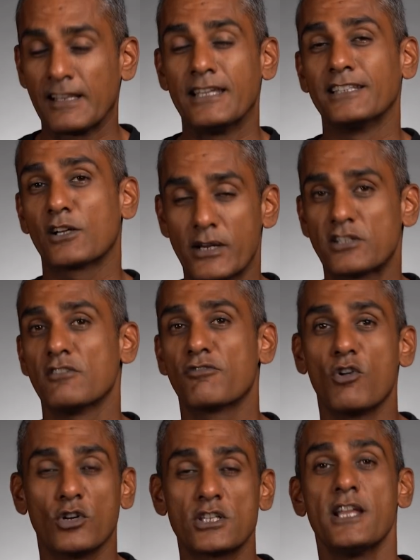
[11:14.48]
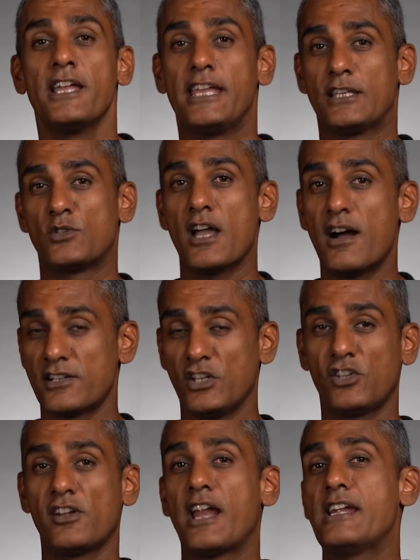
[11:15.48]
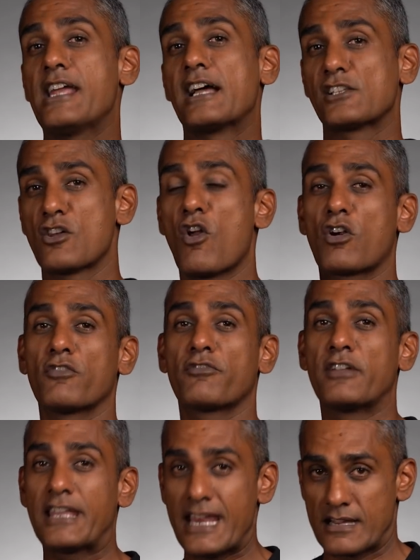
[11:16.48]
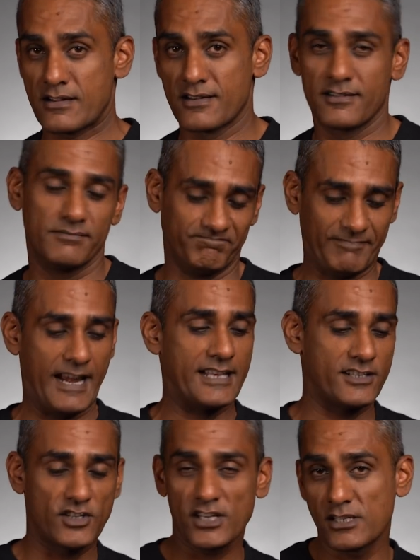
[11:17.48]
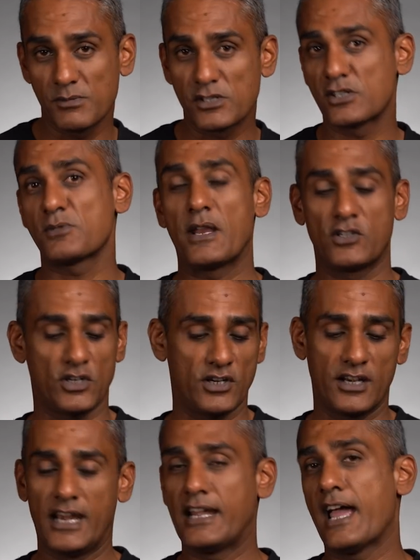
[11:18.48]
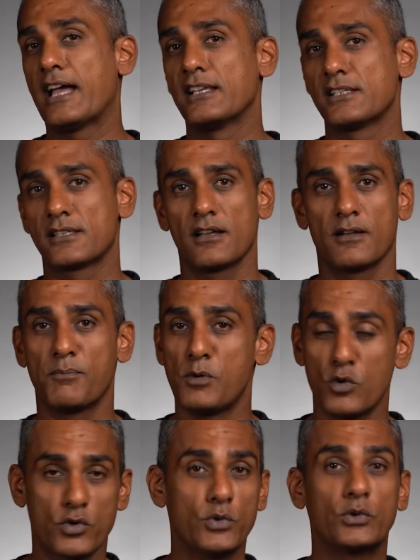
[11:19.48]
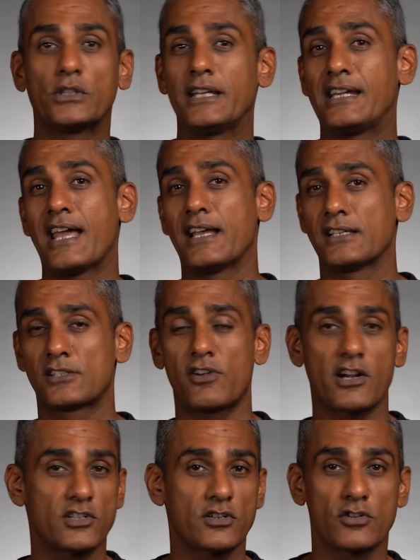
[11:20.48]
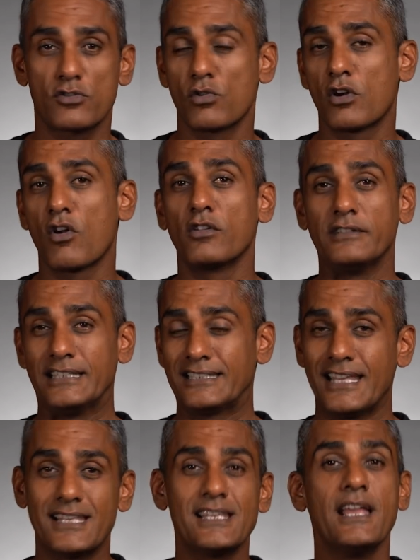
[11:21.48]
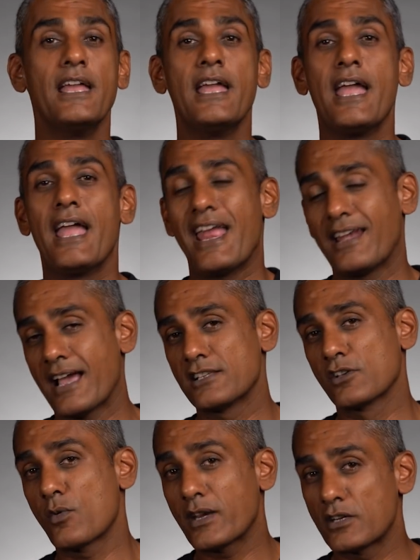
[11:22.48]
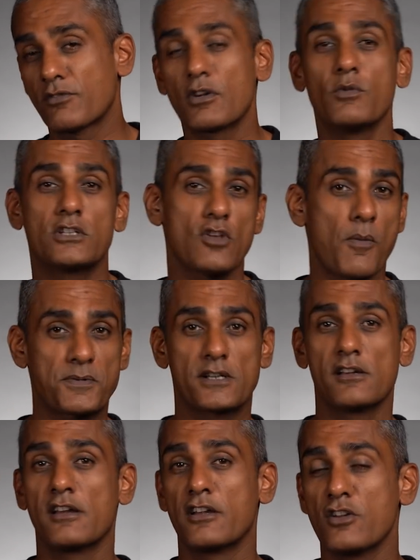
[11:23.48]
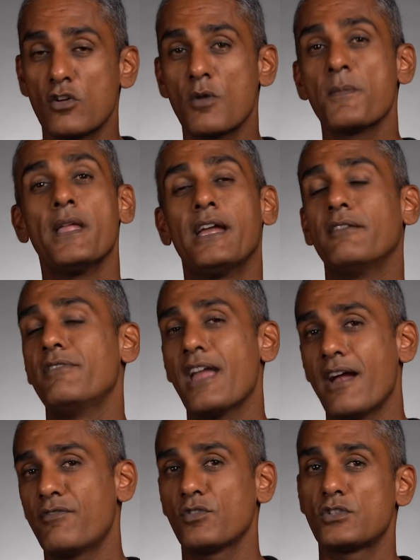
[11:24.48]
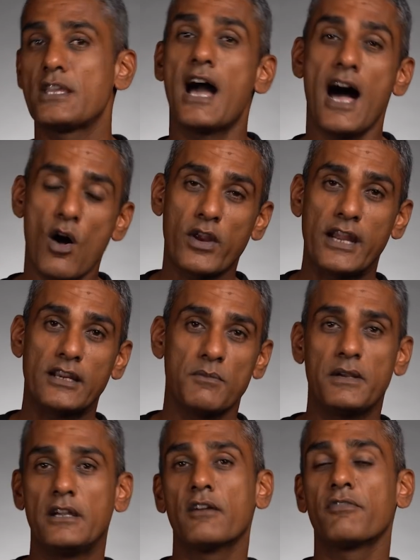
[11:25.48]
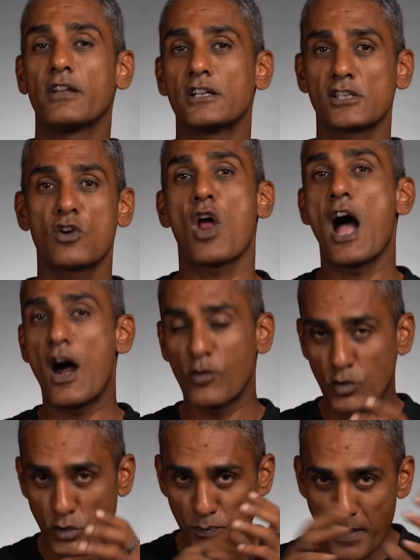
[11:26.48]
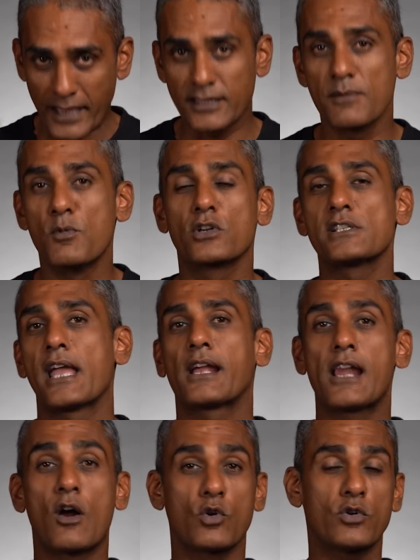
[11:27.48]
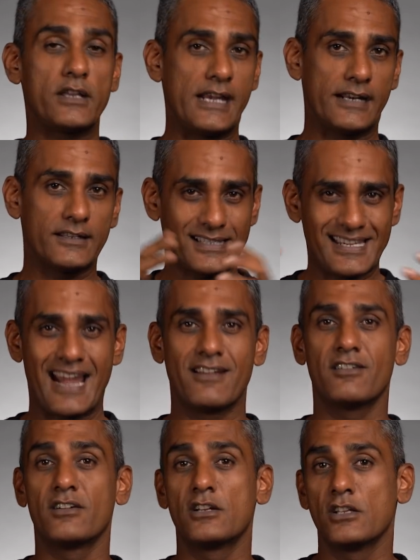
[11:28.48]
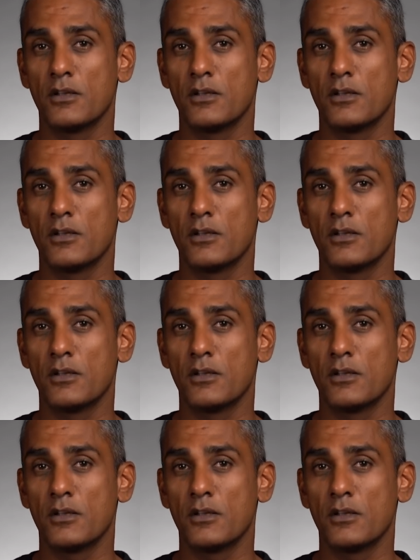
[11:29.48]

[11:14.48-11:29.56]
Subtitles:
The question, of course, is the RC390 has a lot of kit. It has adjustable suspension, it has Bluetooth, it has traction control and all of these things. It has the quick shifter, which is optional in Europe, and we have to see how KTM India figures out how to spec the motorcycle, how to create the standard